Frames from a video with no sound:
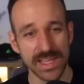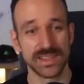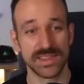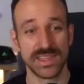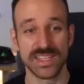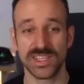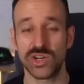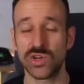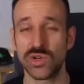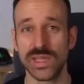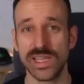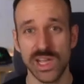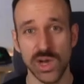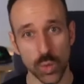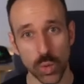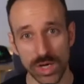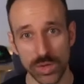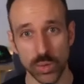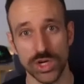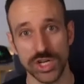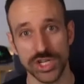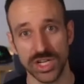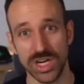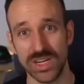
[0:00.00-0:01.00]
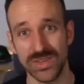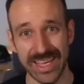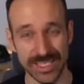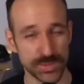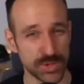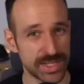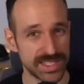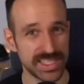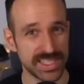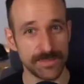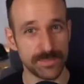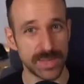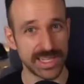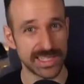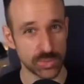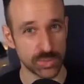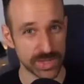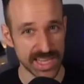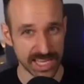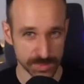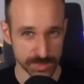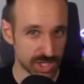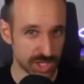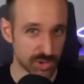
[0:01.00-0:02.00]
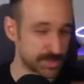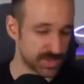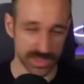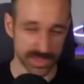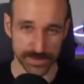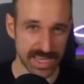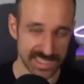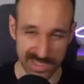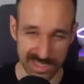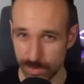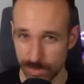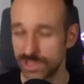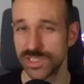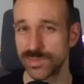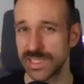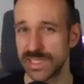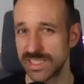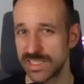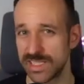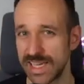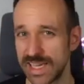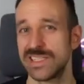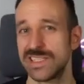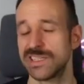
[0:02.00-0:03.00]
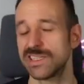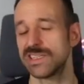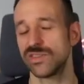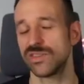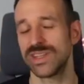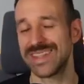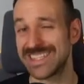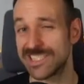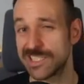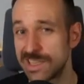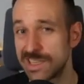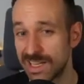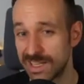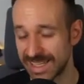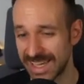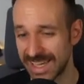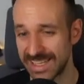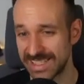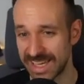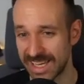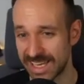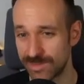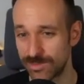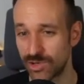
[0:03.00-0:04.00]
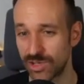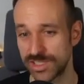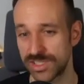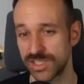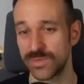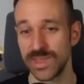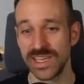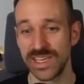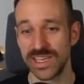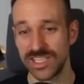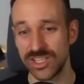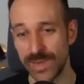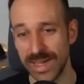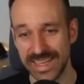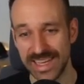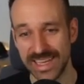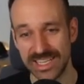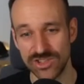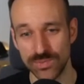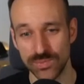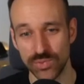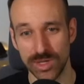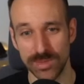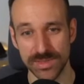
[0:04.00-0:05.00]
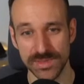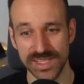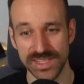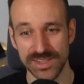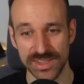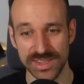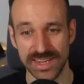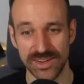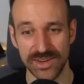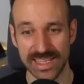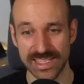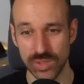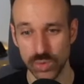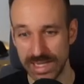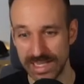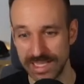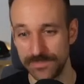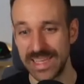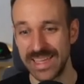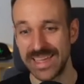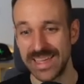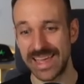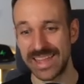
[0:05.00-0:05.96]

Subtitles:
There's only one version of Expo SDK bundled with the Expo Go. So in the past, there were multiple SDKs included. That's not the case anymore. So you might get into problems here and there as well.